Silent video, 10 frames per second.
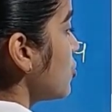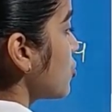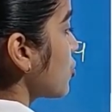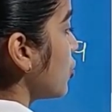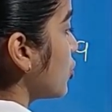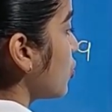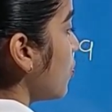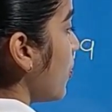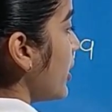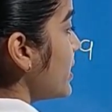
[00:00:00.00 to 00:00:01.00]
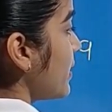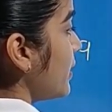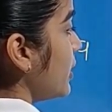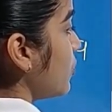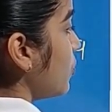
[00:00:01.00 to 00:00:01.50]
So 2.7
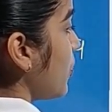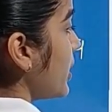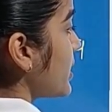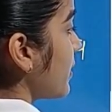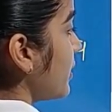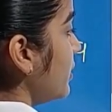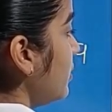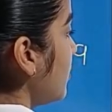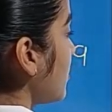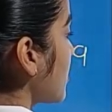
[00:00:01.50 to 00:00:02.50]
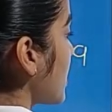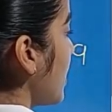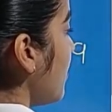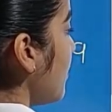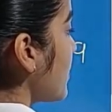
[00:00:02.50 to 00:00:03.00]
and 2.7
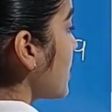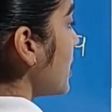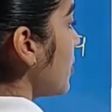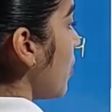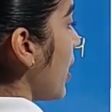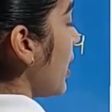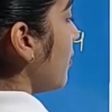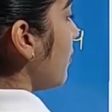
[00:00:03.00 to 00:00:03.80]
same, 0 and